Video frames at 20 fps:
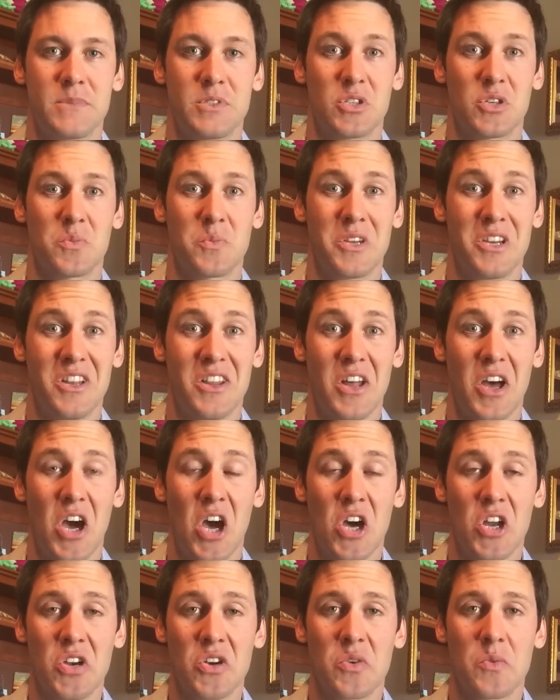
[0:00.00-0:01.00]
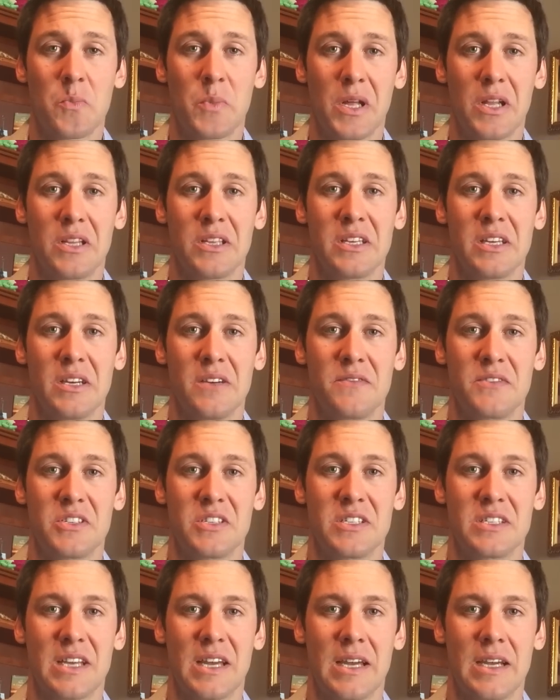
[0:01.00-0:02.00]
It took me to the underbelly of
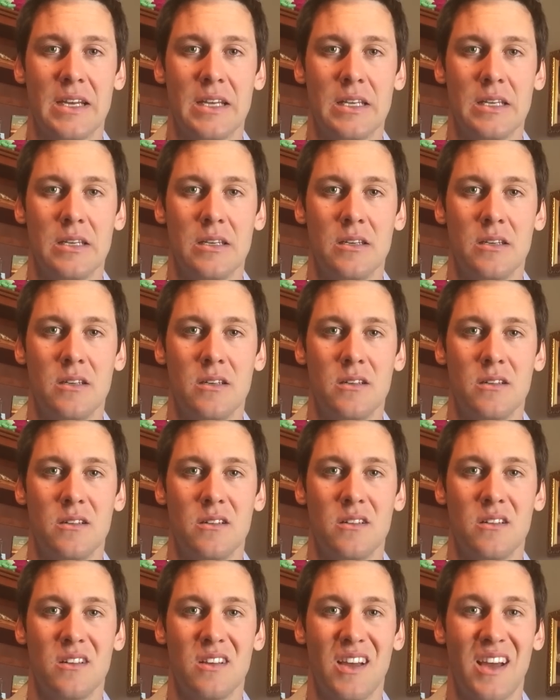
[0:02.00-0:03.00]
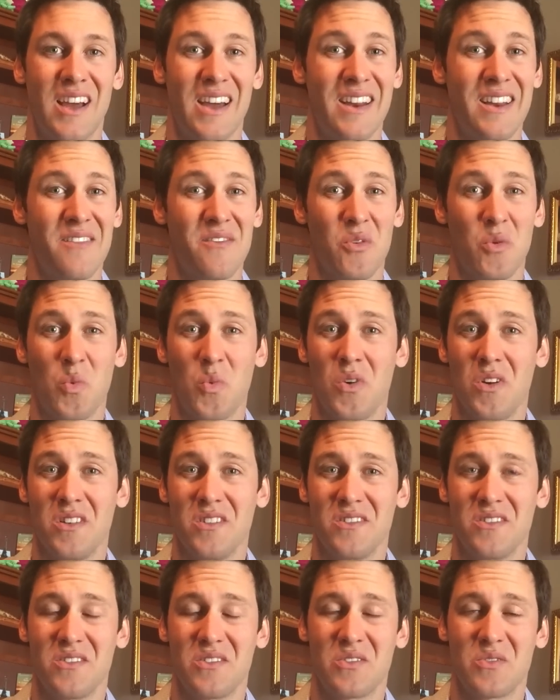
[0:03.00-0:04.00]
society. I never
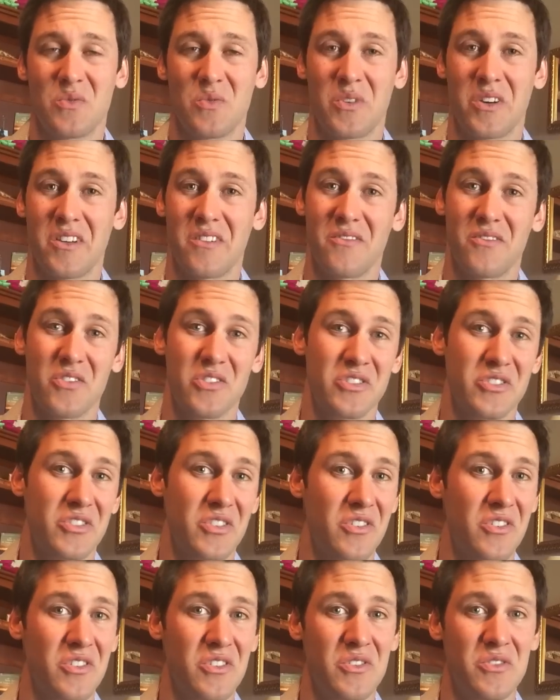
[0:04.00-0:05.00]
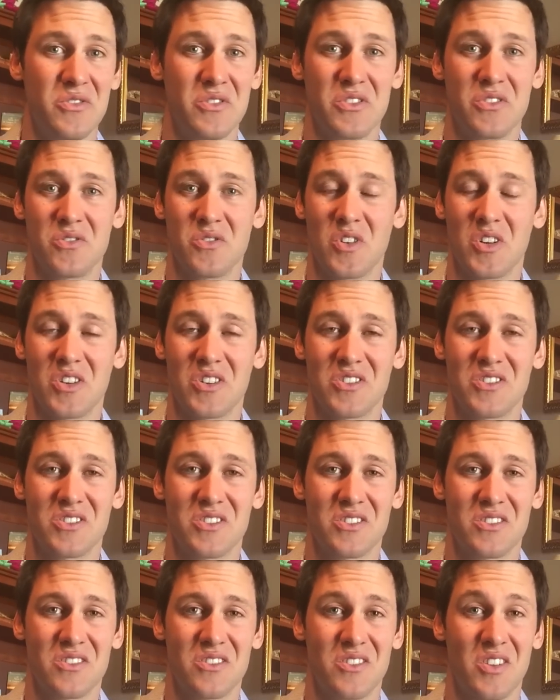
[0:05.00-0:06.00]
once, when I first started using
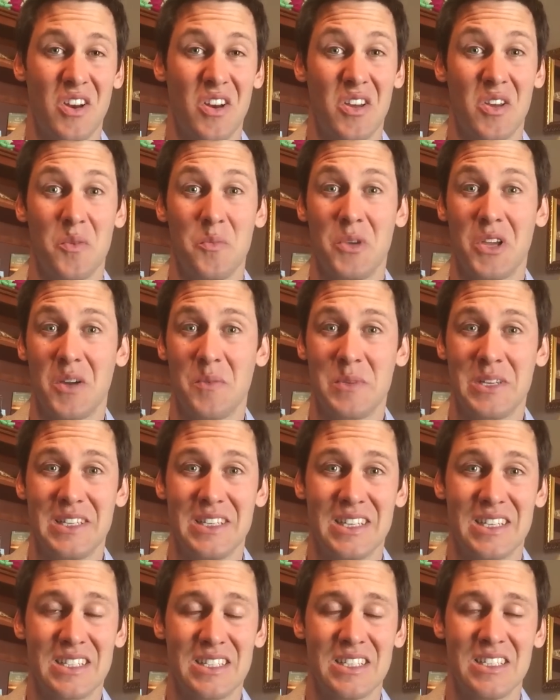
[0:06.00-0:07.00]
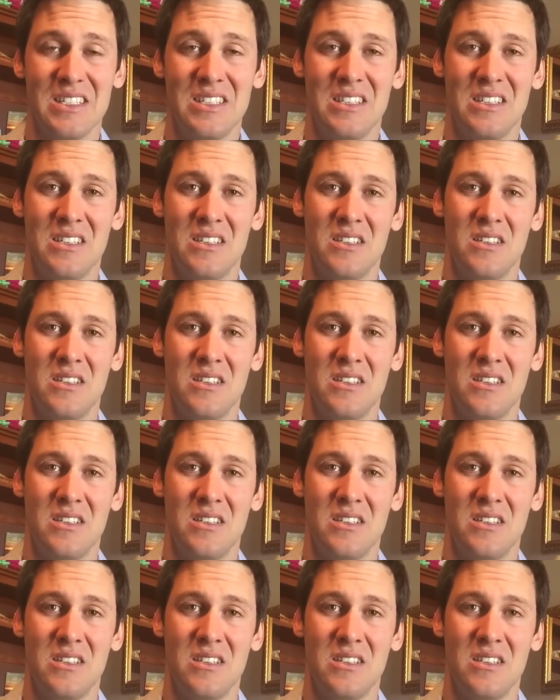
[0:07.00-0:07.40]
drugs, thought I could become addicted.